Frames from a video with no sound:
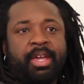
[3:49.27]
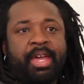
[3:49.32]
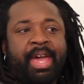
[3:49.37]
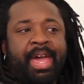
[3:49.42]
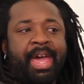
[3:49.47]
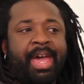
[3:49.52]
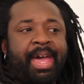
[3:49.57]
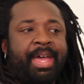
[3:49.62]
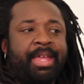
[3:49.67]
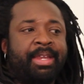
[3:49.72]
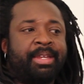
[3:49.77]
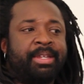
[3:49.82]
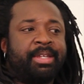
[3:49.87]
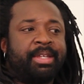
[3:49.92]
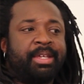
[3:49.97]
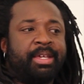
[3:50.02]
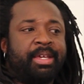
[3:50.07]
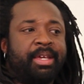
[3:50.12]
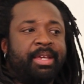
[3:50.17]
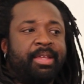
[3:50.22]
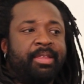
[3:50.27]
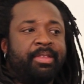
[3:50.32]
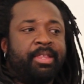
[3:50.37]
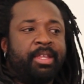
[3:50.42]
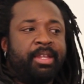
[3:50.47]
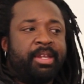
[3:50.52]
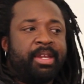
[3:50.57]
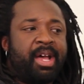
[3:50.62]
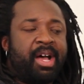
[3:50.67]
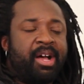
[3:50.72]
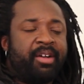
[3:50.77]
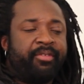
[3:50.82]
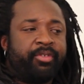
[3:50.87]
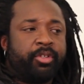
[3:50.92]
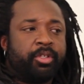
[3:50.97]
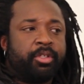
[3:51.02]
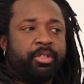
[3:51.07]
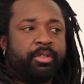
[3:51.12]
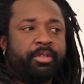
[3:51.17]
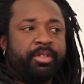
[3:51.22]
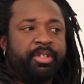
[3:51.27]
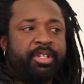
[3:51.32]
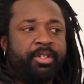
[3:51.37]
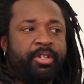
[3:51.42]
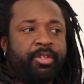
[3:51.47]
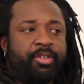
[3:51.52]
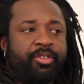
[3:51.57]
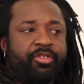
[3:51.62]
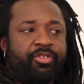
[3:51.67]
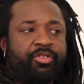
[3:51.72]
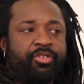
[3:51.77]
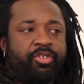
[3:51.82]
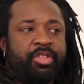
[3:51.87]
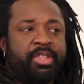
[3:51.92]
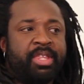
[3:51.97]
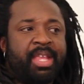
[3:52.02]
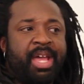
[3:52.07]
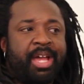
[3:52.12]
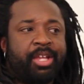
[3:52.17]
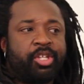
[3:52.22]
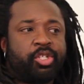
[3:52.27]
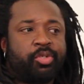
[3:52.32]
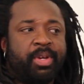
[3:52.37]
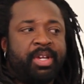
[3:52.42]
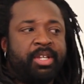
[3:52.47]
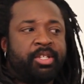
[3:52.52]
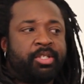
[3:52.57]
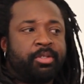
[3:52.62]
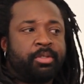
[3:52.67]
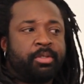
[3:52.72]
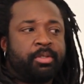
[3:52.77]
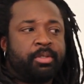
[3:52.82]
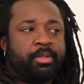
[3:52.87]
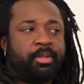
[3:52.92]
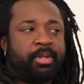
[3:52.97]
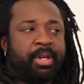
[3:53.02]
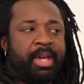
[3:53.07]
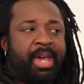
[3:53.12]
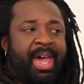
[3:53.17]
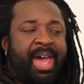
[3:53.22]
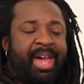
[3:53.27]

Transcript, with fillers: And uh, the novel is not trying to